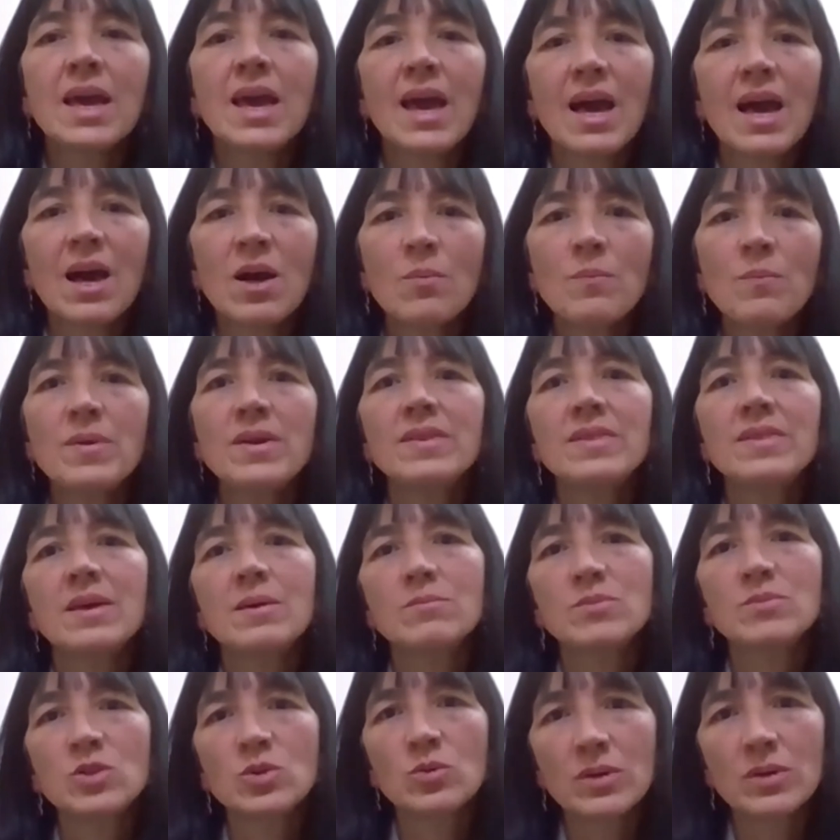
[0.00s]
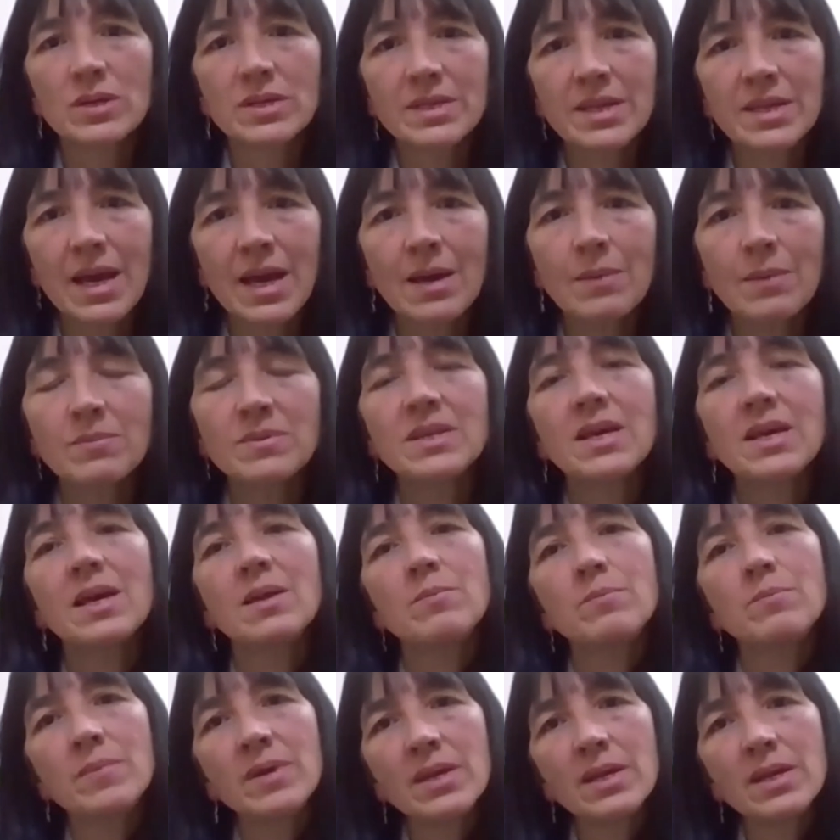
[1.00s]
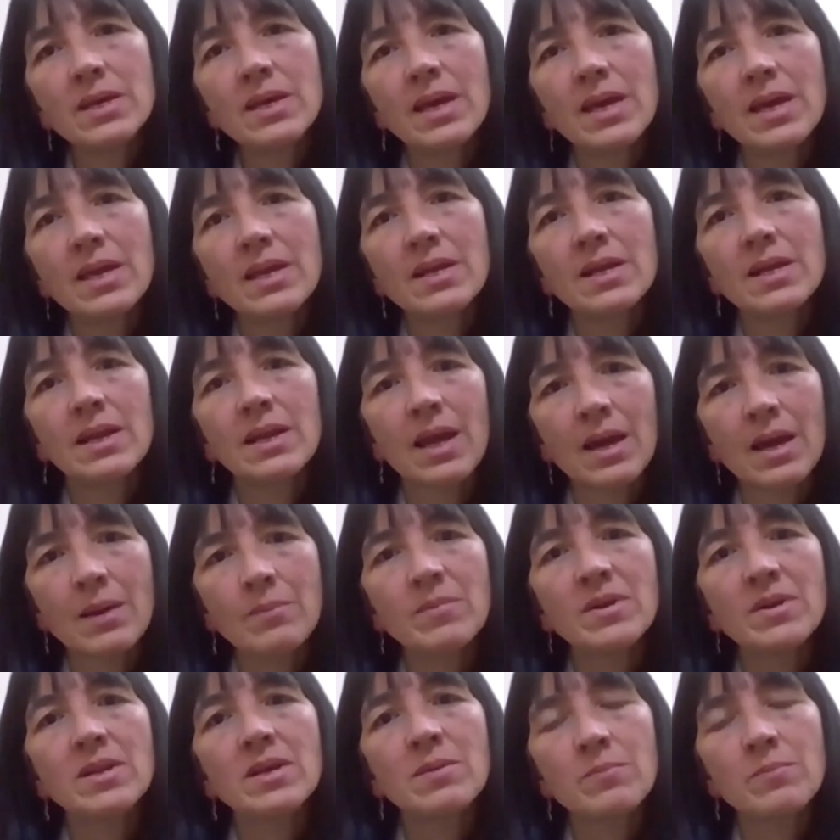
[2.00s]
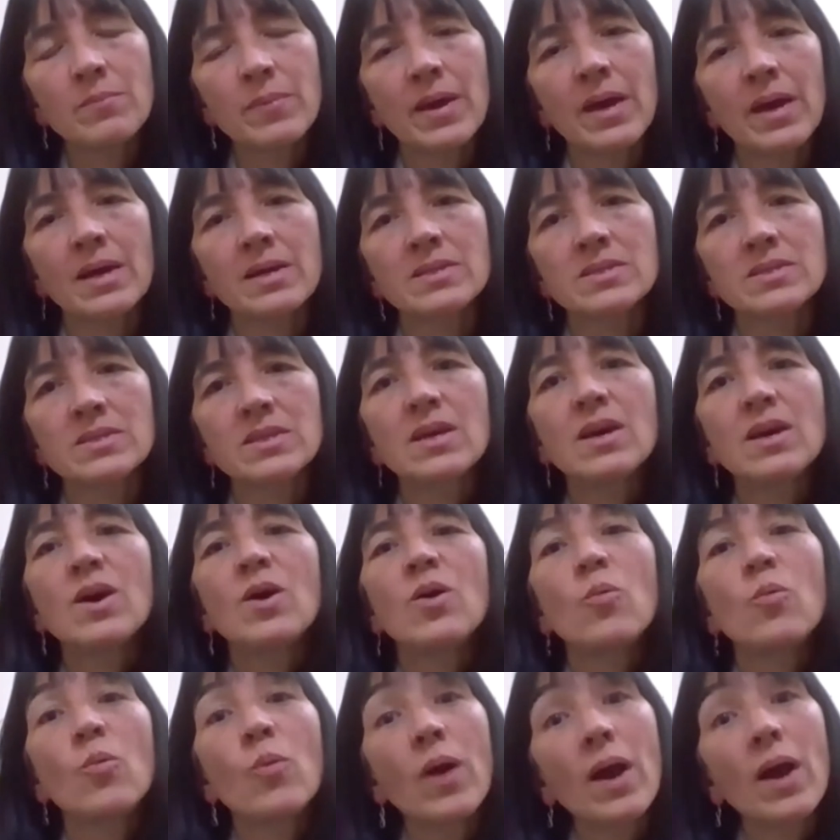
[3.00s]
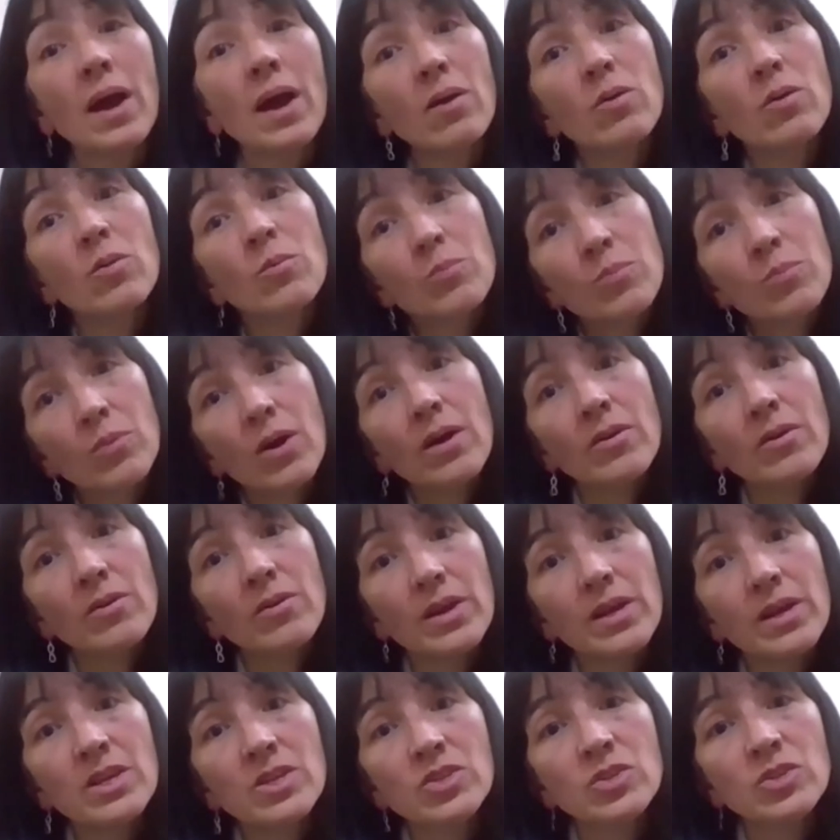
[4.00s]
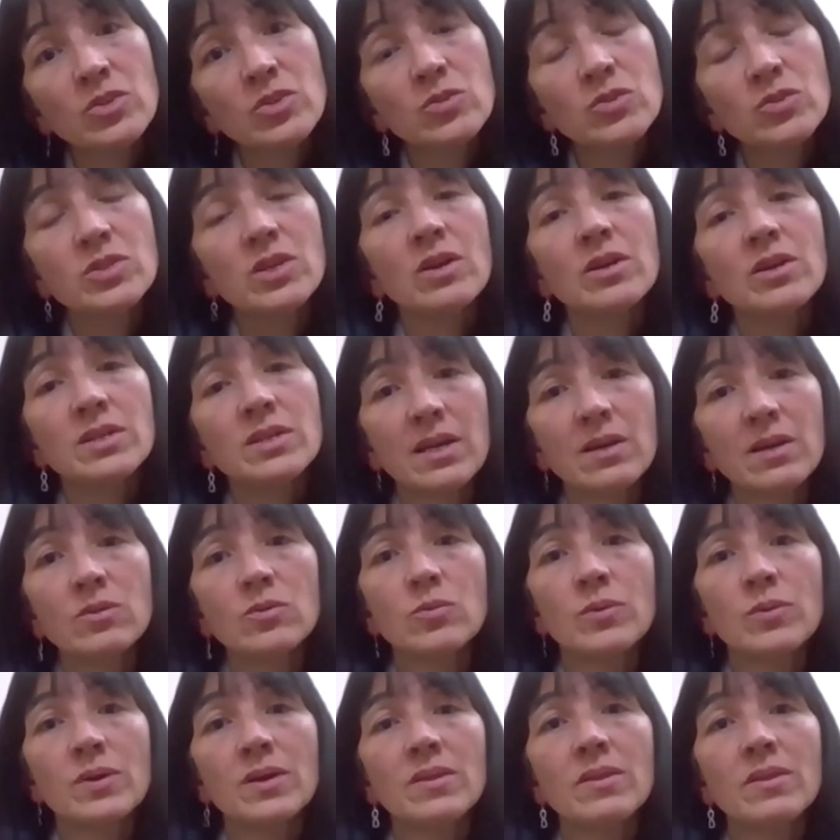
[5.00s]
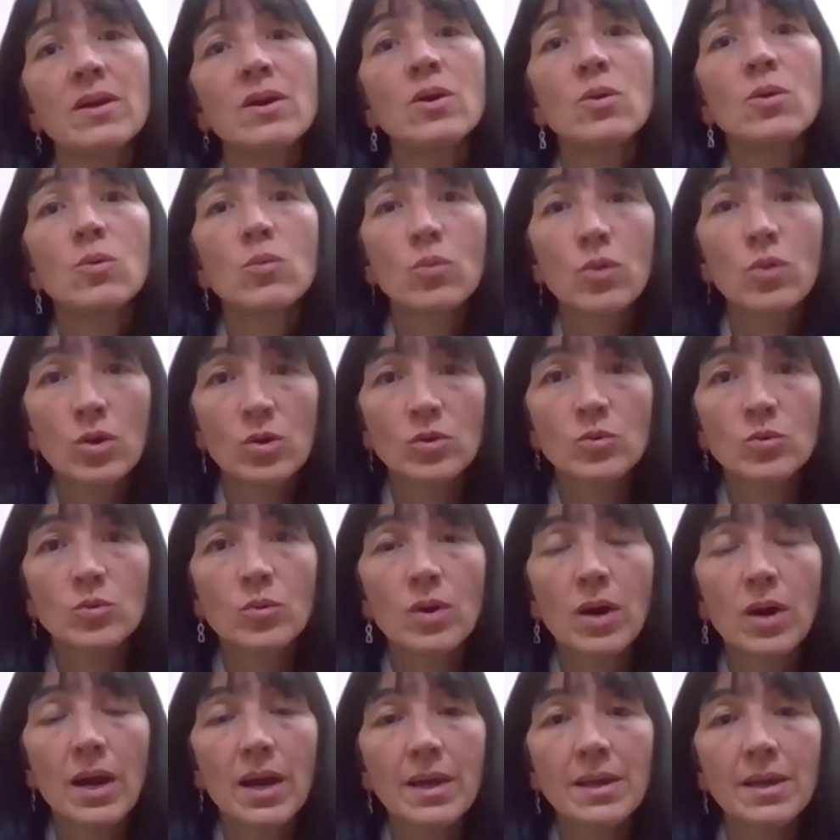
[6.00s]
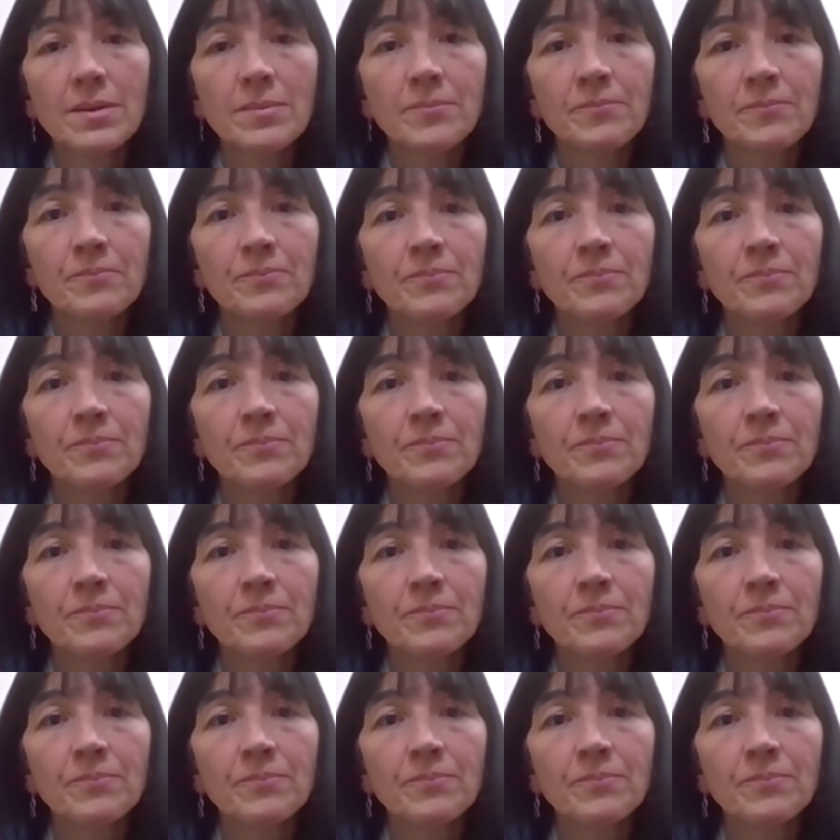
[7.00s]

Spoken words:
helping them to adapt and mitigate climate impacts while broader issues are dealt with worldwide.